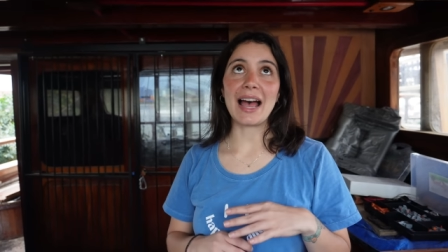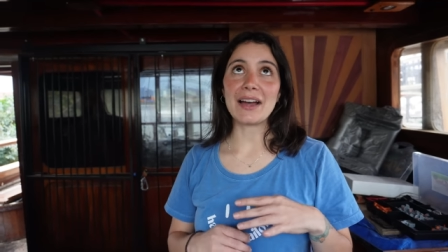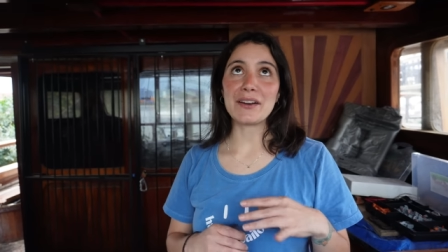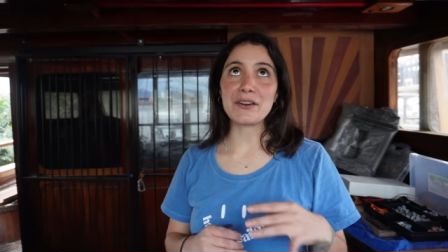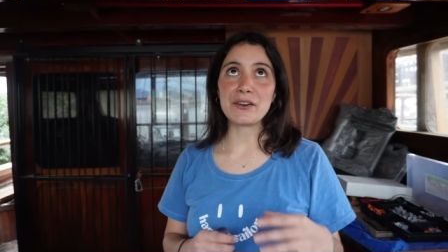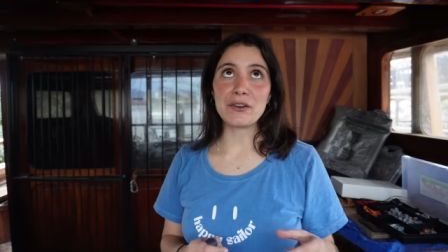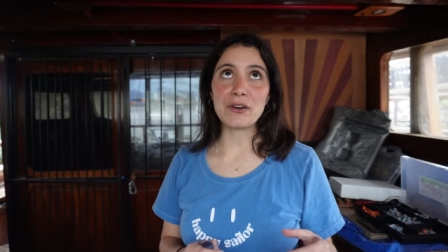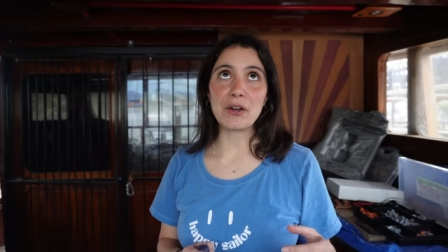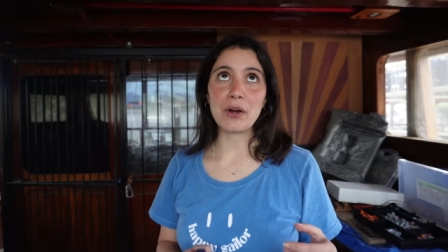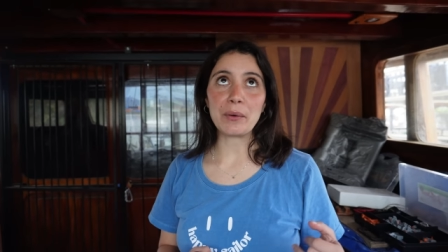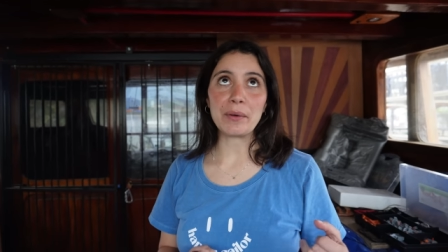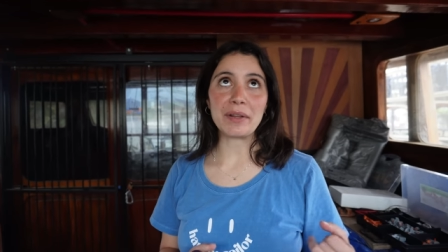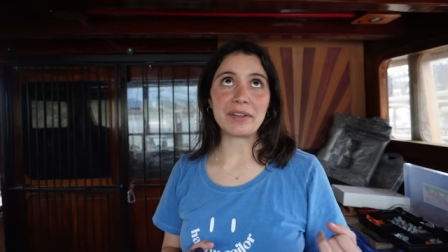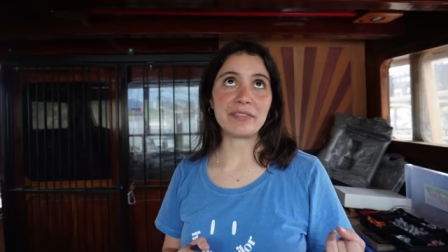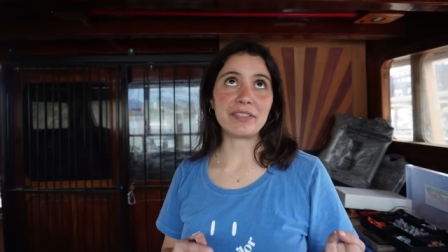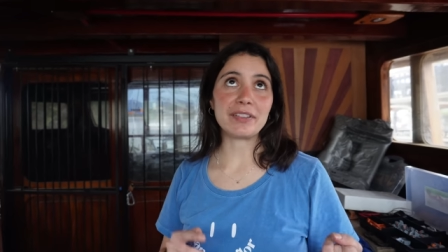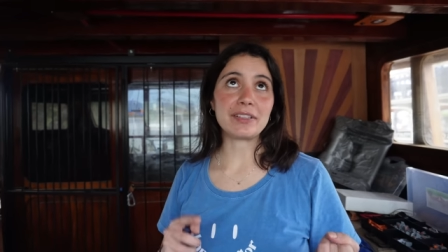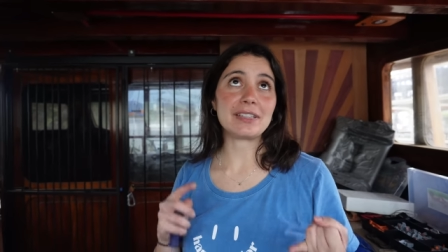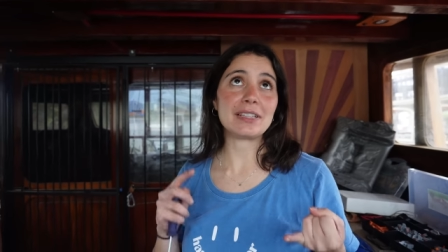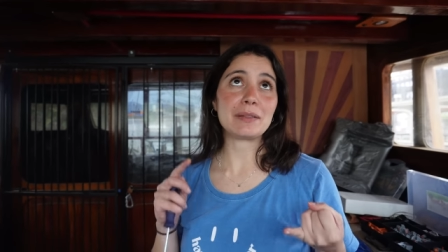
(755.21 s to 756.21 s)
I don't know
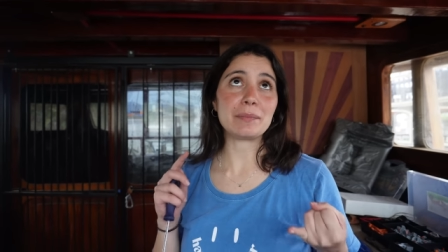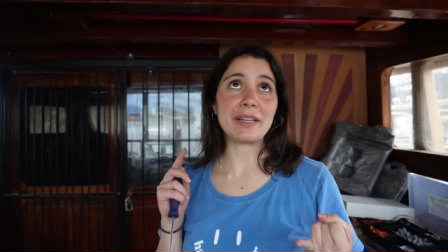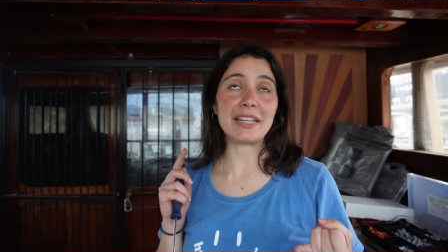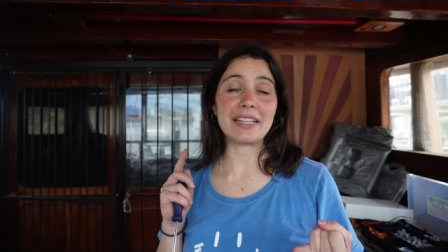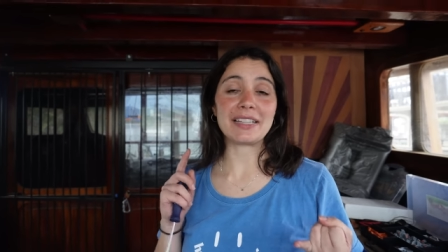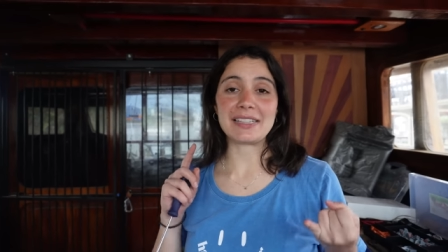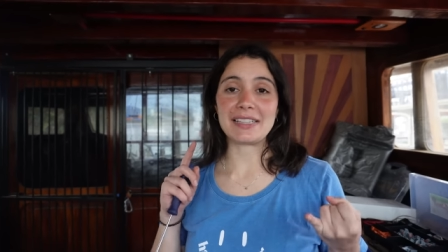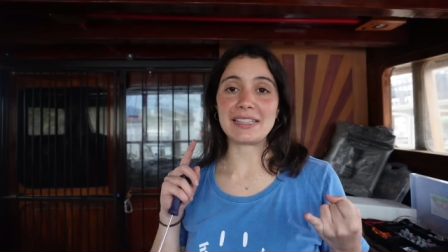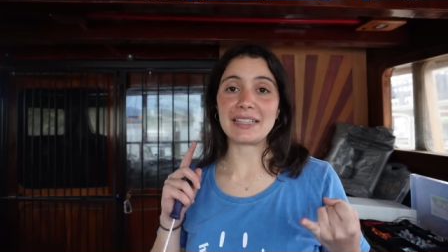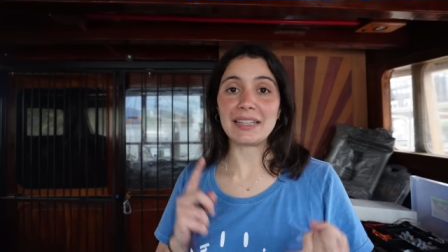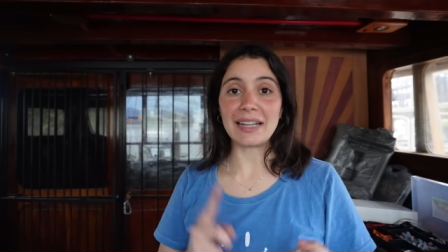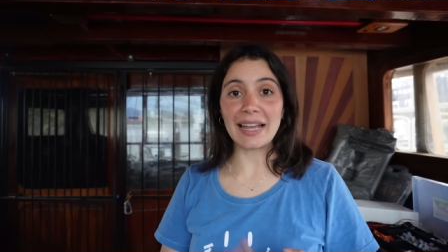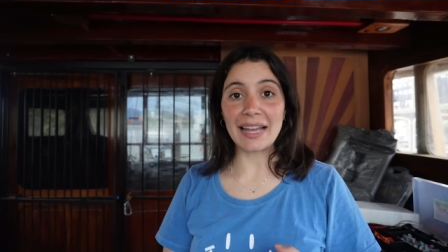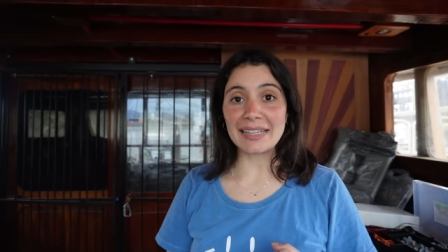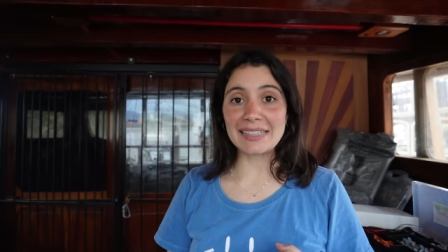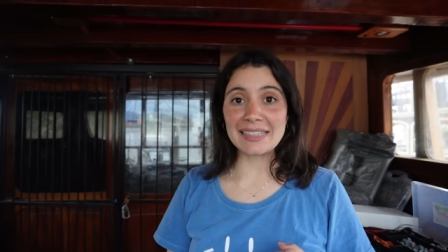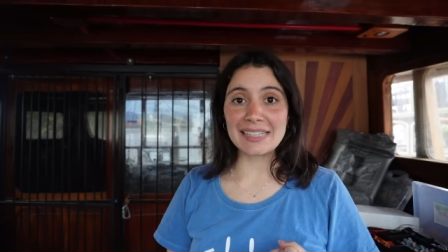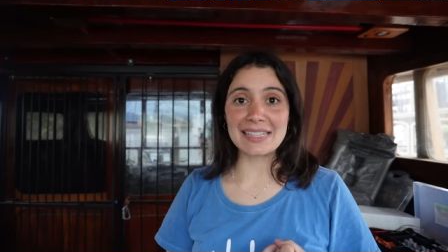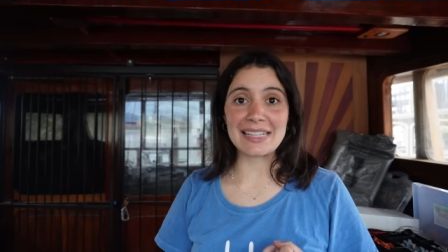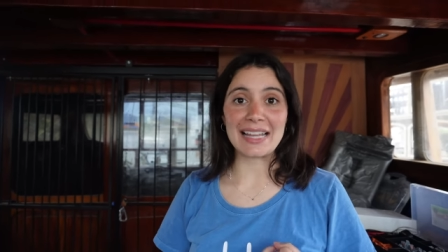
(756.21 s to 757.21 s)
if it's because the
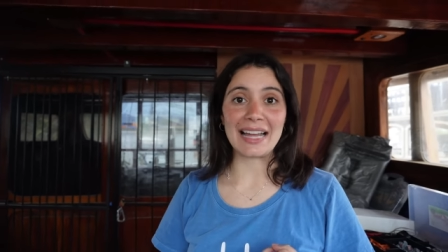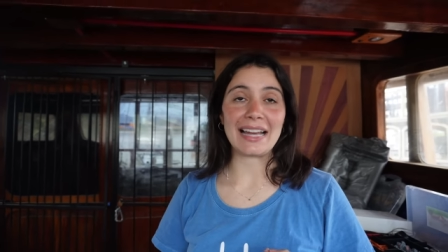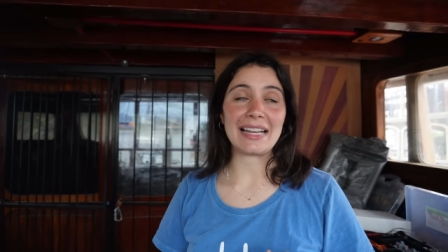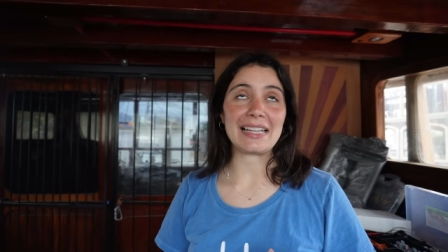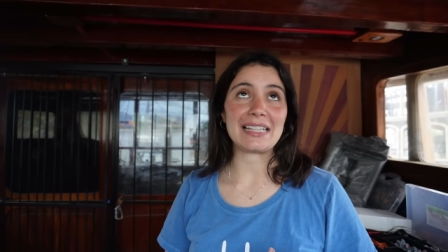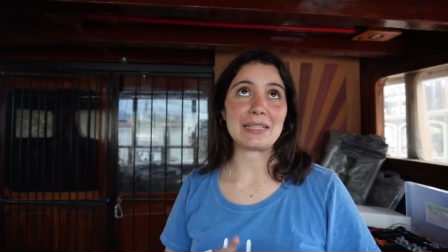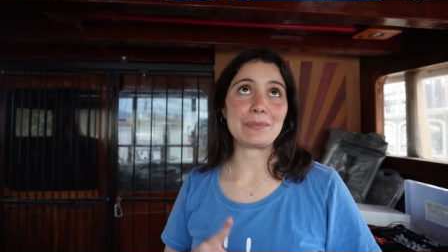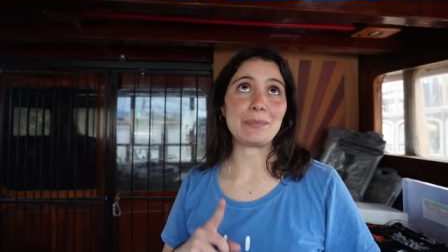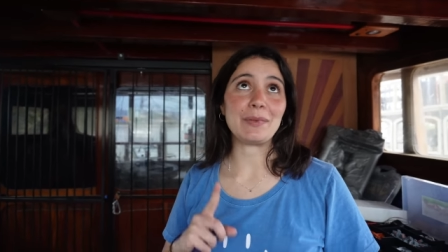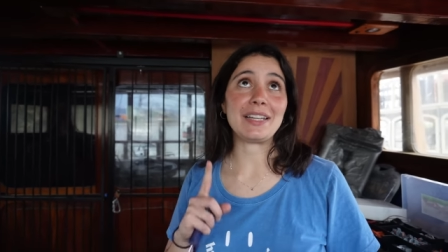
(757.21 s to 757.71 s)
light is nice,